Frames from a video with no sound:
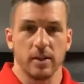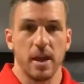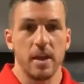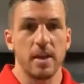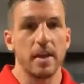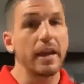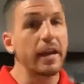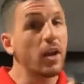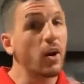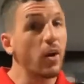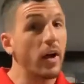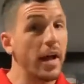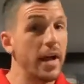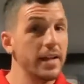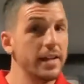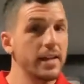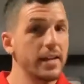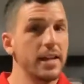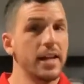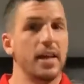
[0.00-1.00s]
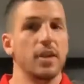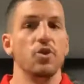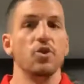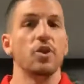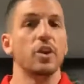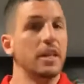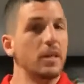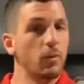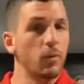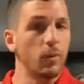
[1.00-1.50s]
Okay, they go hand in hand. You
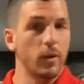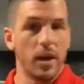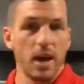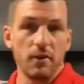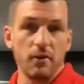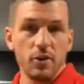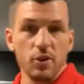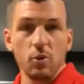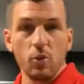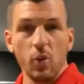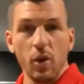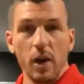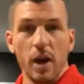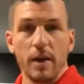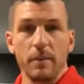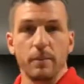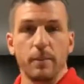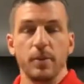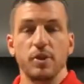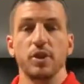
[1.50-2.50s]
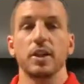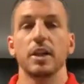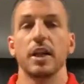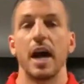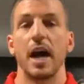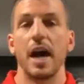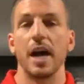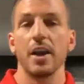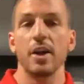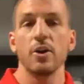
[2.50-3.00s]
can eat whatever you want, but you
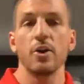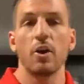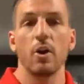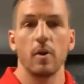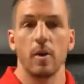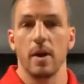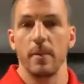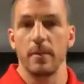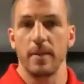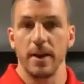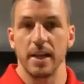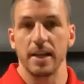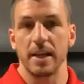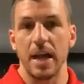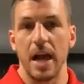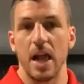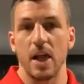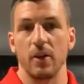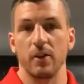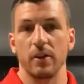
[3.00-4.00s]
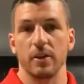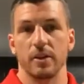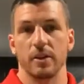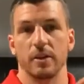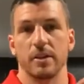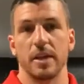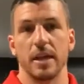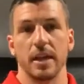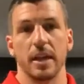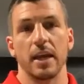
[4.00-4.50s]
got to know how many calories you're
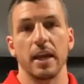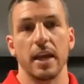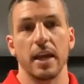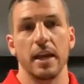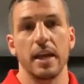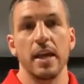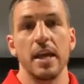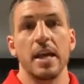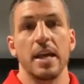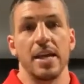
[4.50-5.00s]
taking in.